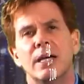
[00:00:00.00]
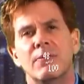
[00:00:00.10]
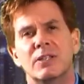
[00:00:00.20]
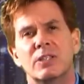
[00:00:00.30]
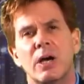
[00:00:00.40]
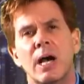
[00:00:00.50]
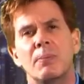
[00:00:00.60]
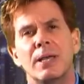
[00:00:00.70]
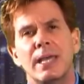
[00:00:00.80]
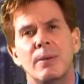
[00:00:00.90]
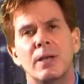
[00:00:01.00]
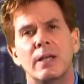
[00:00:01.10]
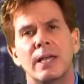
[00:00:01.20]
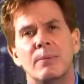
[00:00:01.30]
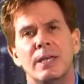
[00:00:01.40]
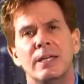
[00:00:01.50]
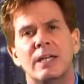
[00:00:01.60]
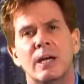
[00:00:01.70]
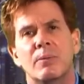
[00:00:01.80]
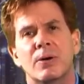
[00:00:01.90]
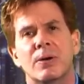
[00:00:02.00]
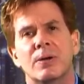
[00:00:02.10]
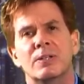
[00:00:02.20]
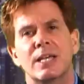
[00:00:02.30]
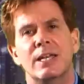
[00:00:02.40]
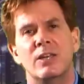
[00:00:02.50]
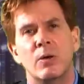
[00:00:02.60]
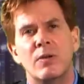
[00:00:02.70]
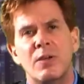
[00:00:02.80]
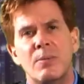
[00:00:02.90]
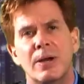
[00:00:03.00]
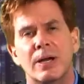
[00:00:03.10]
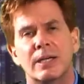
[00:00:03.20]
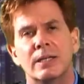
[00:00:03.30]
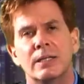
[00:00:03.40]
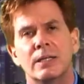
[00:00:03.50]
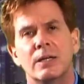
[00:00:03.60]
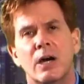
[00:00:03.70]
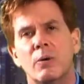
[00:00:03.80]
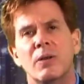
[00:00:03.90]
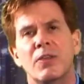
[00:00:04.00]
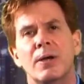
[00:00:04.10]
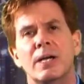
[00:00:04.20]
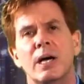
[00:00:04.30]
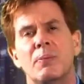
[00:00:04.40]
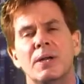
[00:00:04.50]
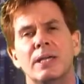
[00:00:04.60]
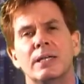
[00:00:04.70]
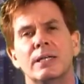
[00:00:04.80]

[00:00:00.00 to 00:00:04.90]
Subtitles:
of the top MLM income earners in North America are with our company.